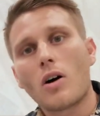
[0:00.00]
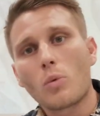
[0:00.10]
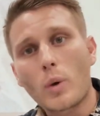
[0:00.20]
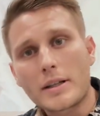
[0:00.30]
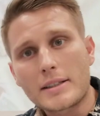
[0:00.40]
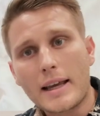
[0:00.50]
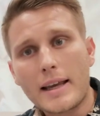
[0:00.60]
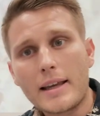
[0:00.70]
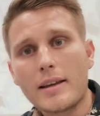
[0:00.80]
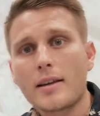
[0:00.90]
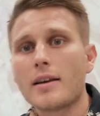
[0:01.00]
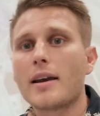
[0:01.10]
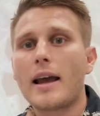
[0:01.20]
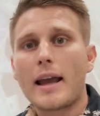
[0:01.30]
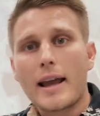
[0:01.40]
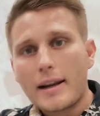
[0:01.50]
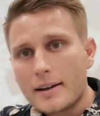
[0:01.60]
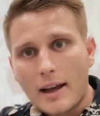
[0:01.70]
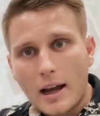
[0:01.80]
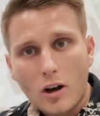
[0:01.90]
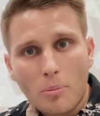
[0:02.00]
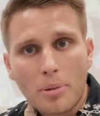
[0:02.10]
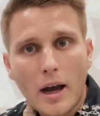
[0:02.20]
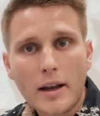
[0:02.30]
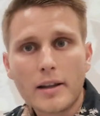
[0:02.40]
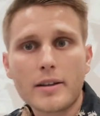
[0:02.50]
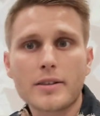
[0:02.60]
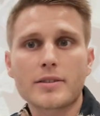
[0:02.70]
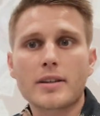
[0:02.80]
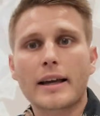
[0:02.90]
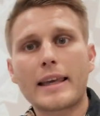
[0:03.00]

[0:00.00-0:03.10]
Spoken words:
on what day, and I compile a list.